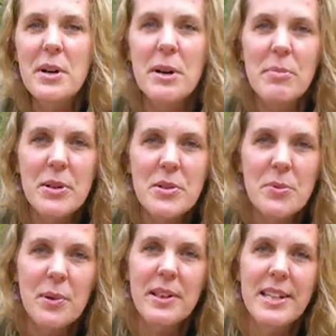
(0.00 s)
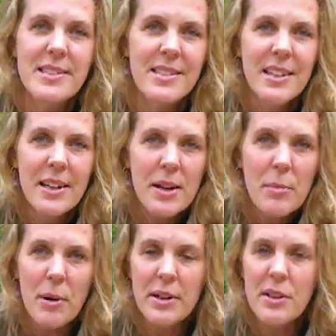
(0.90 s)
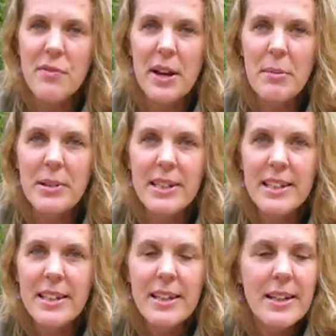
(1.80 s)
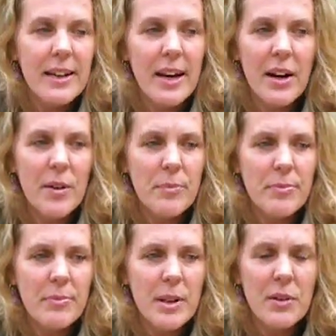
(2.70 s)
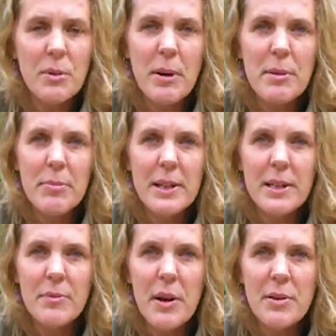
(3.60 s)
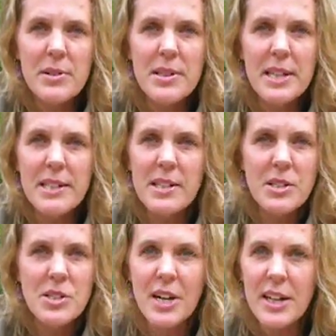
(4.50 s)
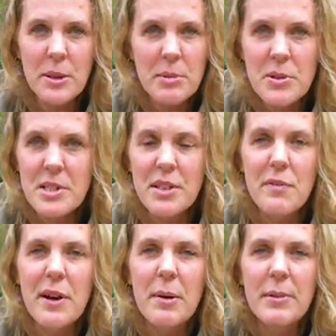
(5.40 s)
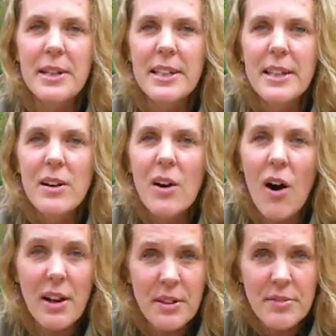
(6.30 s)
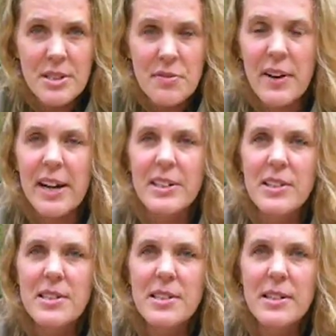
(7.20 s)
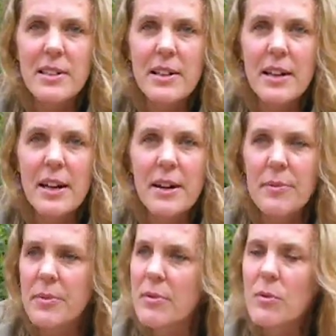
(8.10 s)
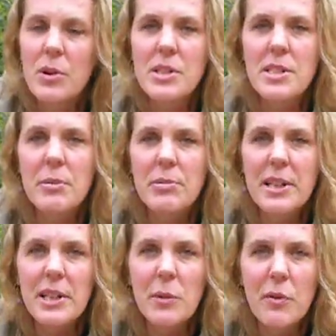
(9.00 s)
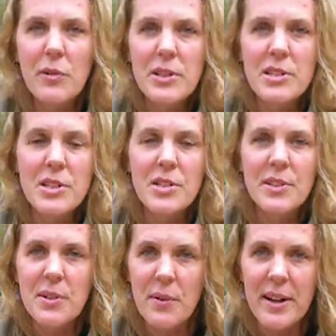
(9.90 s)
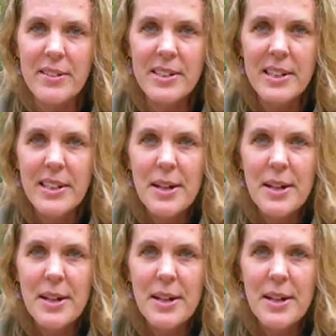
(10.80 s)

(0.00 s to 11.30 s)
drug abuse where that's part of the family, um, you know, there might be other things such as child abuse in the family. All of these factors um, were just completely reversed and turned around.